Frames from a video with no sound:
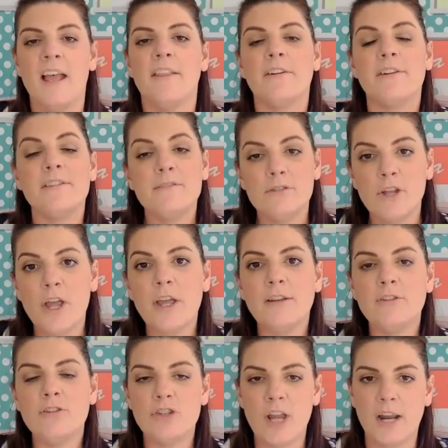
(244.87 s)
There are
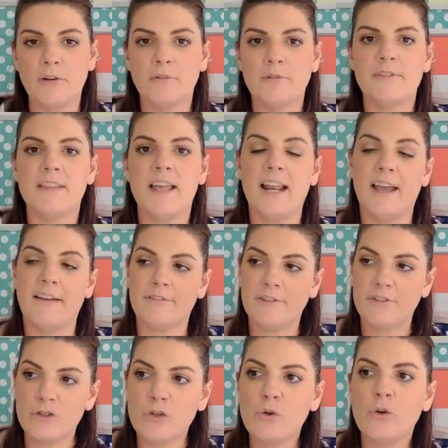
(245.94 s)
certain channels that have
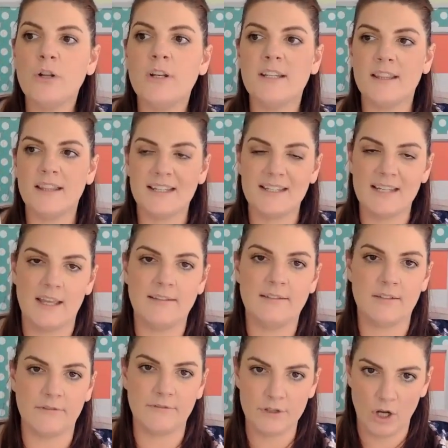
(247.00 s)
stood the
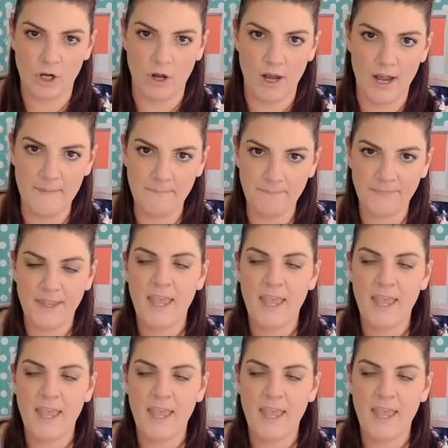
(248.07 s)
test of time